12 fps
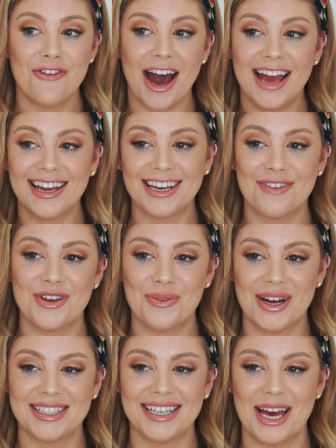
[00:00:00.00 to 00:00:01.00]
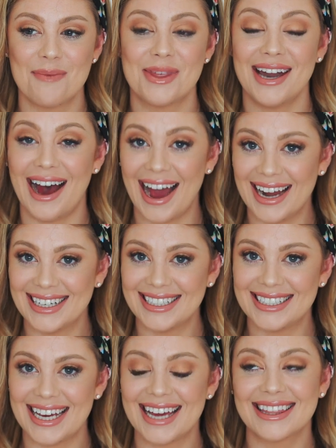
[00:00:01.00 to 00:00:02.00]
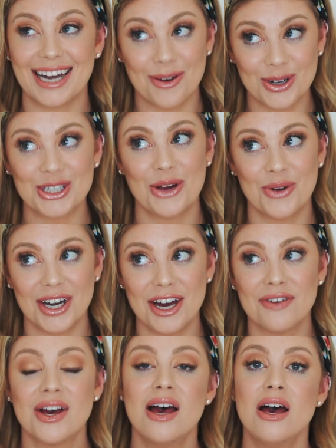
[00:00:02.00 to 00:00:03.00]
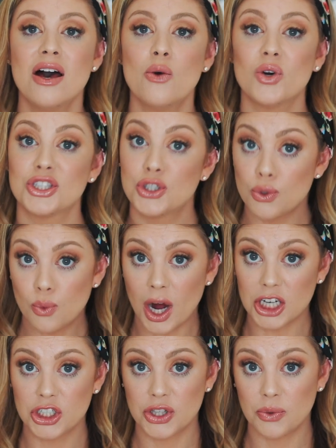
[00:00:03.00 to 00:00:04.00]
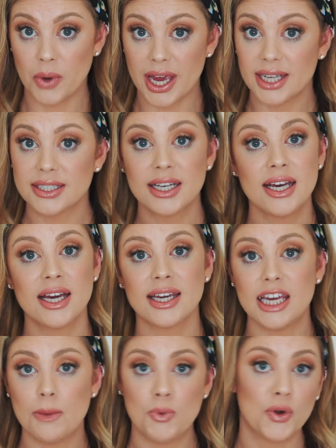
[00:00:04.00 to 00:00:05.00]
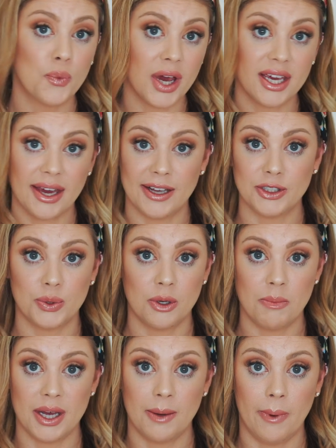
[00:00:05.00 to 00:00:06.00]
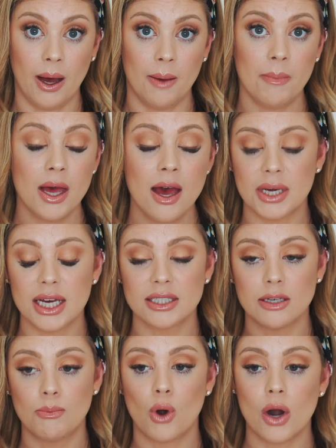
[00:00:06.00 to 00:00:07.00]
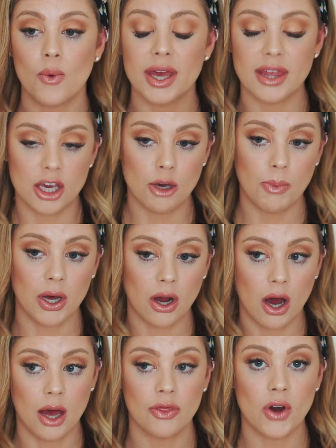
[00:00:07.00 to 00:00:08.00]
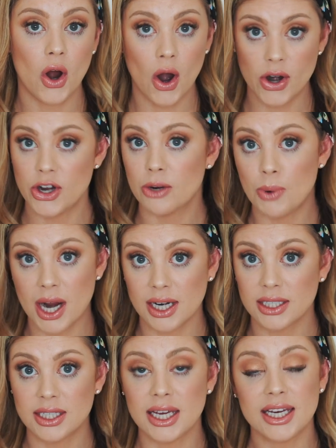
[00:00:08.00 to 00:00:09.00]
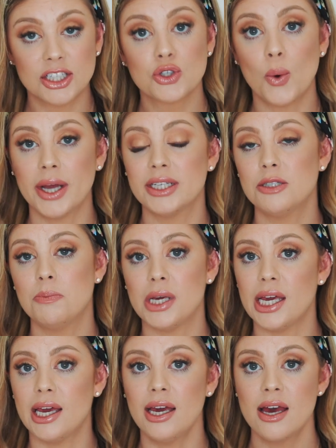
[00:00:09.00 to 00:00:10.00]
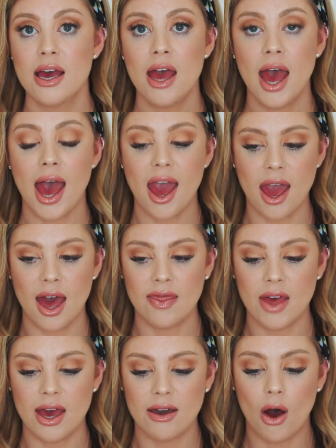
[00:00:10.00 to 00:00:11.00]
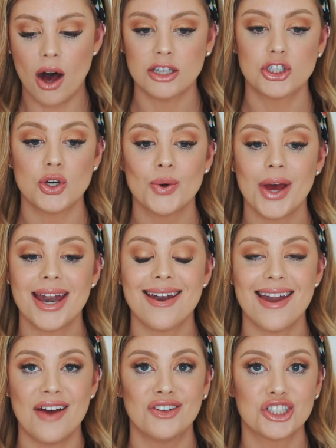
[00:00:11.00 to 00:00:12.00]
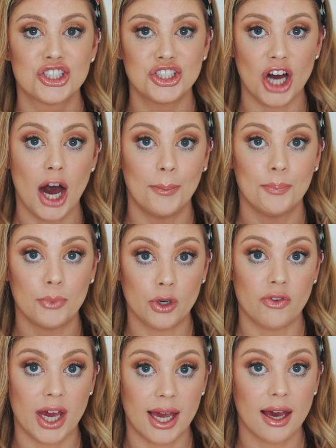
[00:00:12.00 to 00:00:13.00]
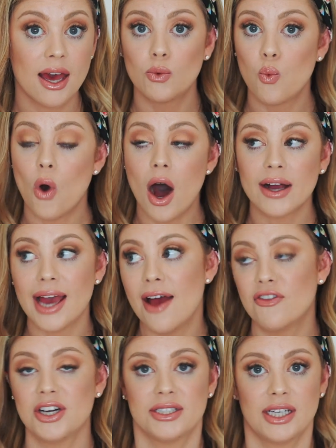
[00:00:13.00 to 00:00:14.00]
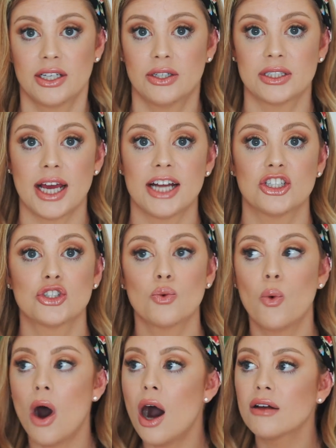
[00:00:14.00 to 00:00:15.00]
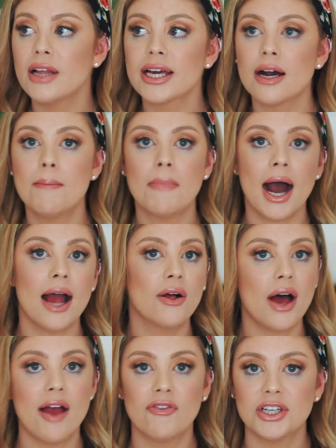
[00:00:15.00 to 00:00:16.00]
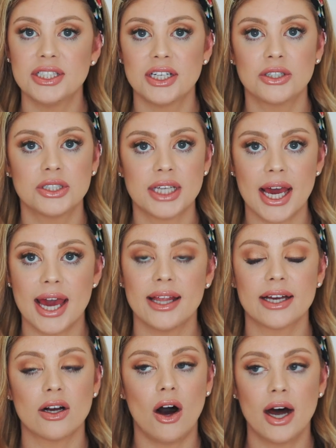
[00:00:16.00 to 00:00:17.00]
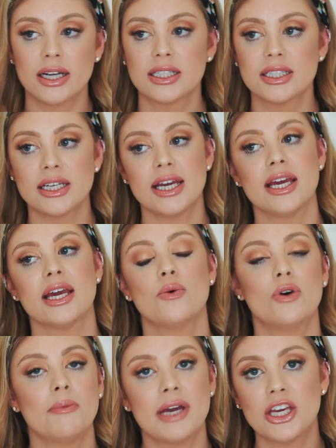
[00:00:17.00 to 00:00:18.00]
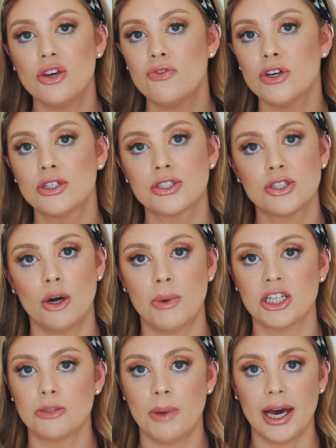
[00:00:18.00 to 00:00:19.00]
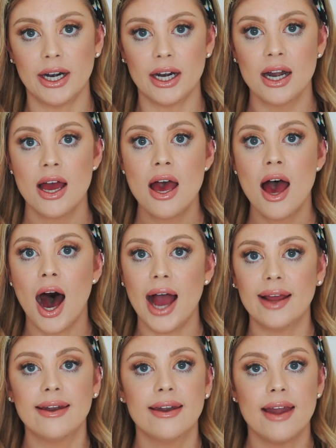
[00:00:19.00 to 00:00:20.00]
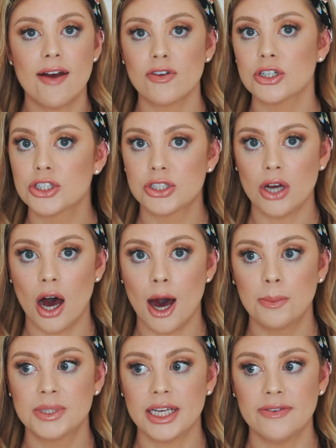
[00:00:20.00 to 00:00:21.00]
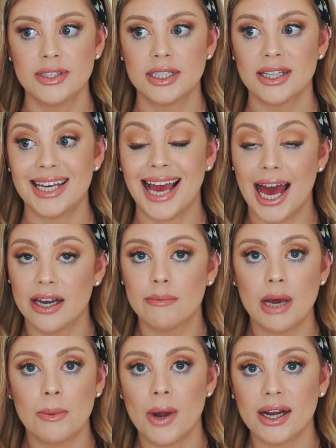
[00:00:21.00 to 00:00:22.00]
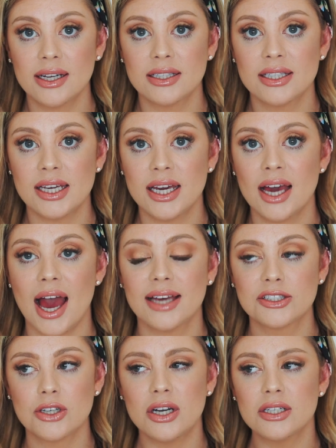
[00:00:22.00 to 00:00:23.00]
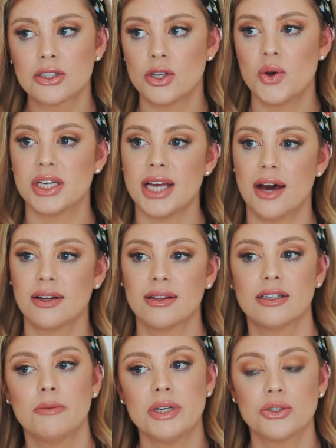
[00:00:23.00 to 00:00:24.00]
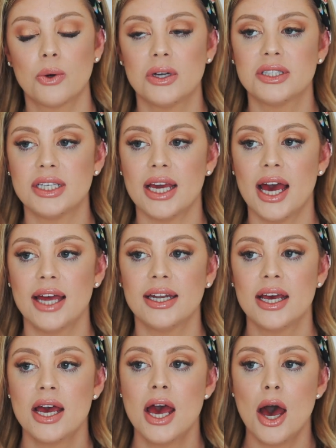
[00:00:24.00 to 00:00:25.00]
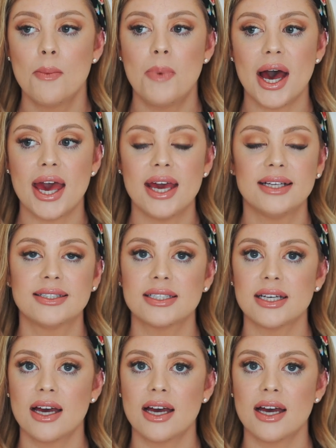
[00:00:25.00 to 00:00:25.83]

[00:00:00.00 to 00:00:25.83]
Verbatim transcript: if I could give you one tip that I didn't take that I wish I would have was to watch the weight. Keep your weight gain to a minimum because the more weight that you put on, the harder your pregnancy is going to be. And then also never stop moving. Walk every single day. Just walk like a mile every single day. Like honestly, it will make you feel so much better. I never stopped even till the end of my pregnancy. I started slowing down a little bit towards the end, but